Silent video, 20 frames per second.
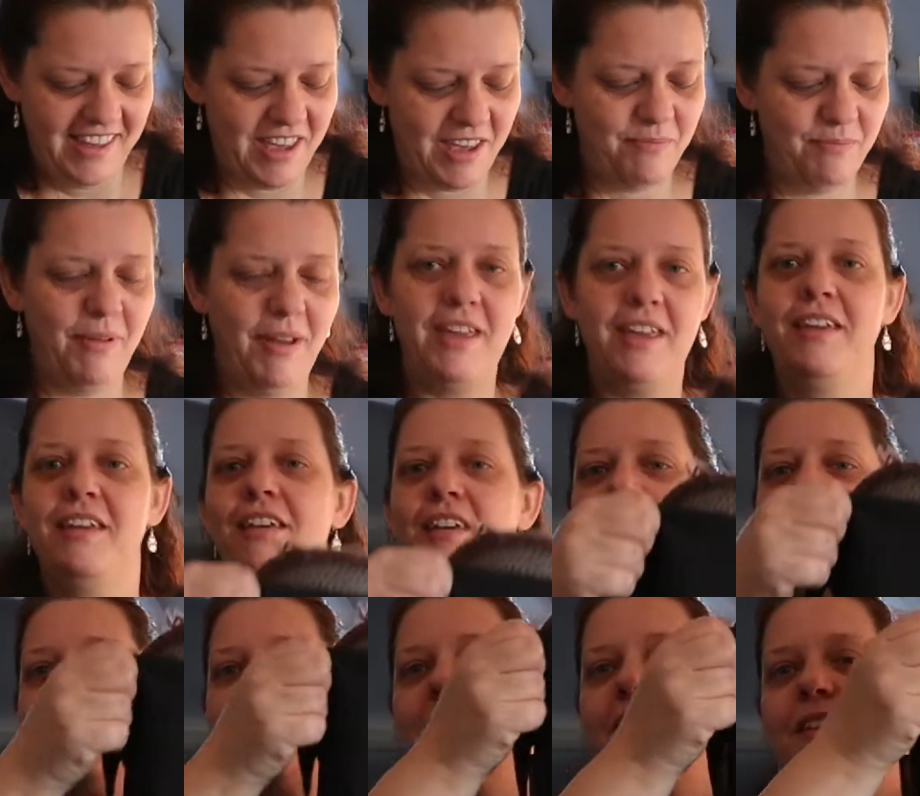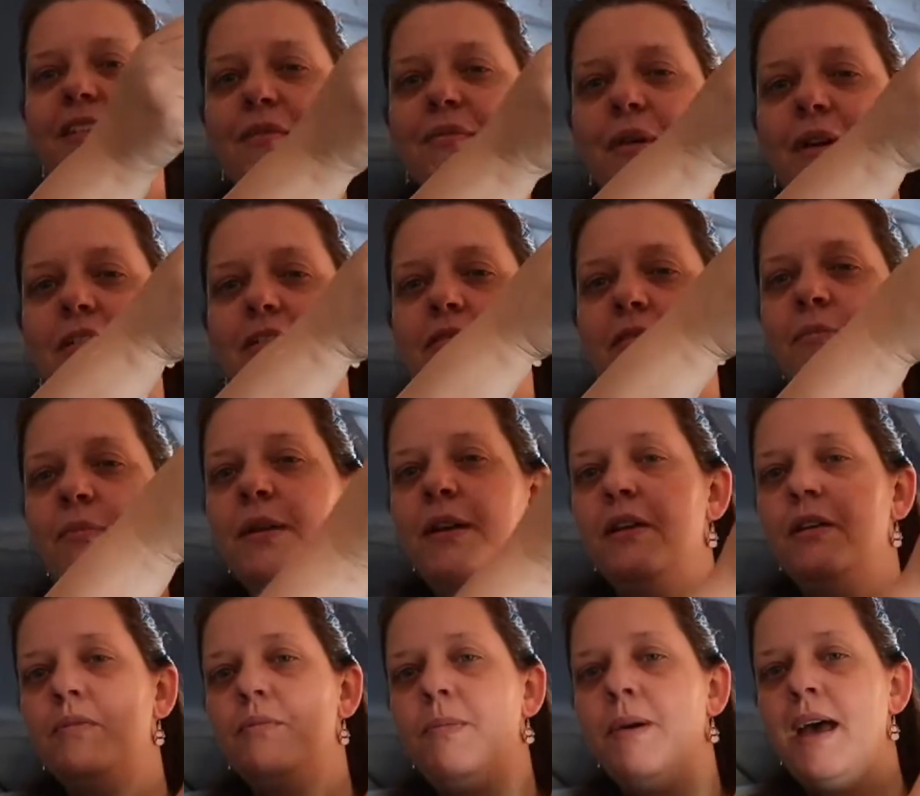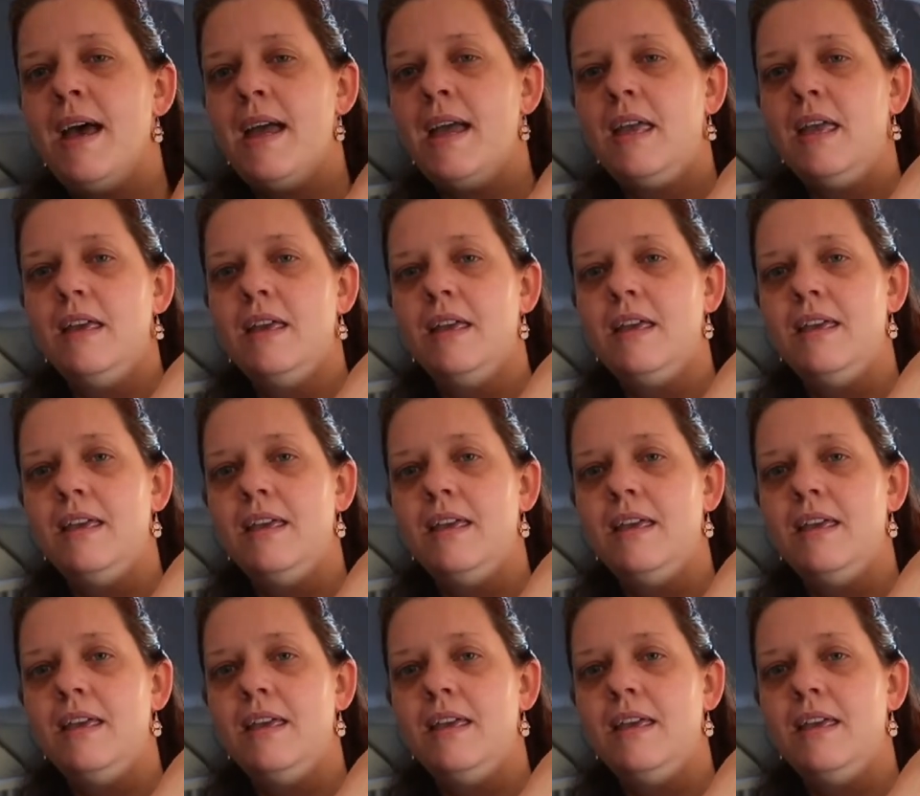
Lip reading: in my grumpy old bag,